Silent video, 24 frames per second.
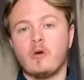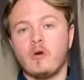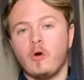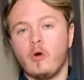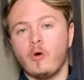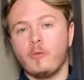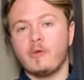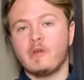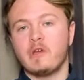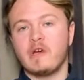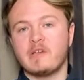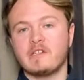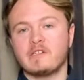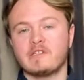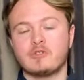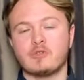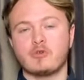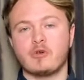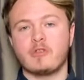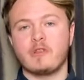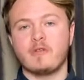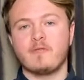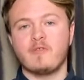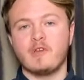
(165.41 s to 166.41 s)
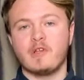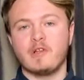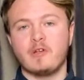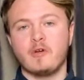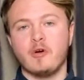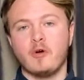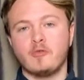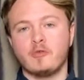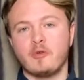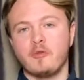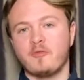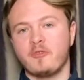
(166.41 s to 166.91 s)
Hope you guys enjoyed the
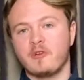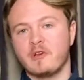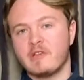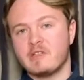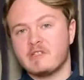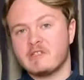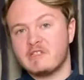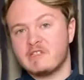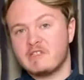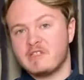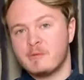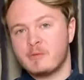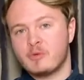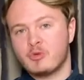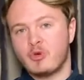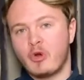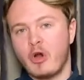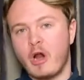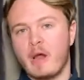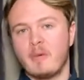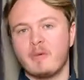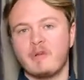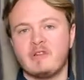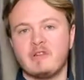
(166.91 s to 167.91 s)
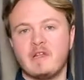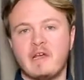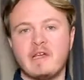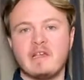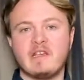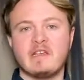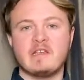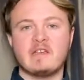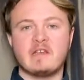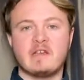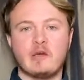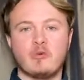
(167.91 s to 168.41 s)
video. Don't forget to subscribe and
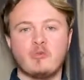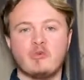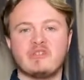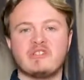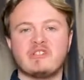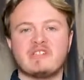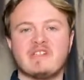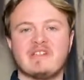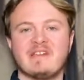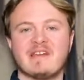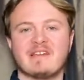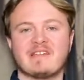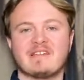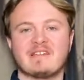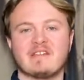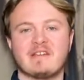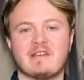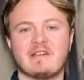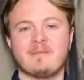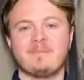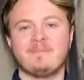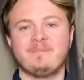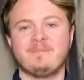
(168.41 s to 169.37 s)
like, and we'll see you next time.